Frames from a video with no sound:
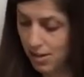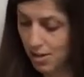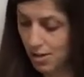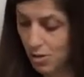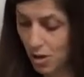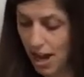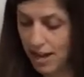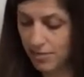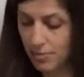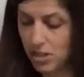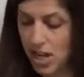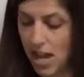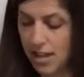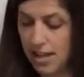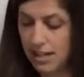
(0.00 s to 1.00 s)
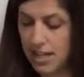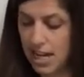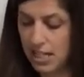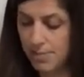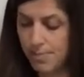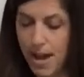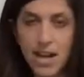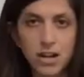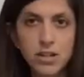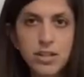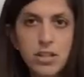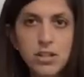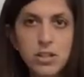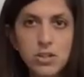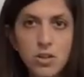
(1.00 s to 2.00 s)
"Grape jelly tastes better
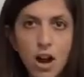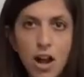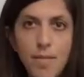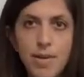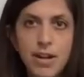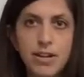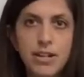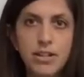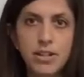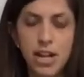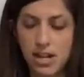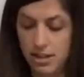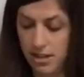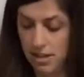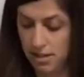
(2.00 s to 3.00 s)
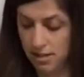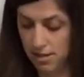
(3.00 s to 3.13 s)
than strawberry jelly."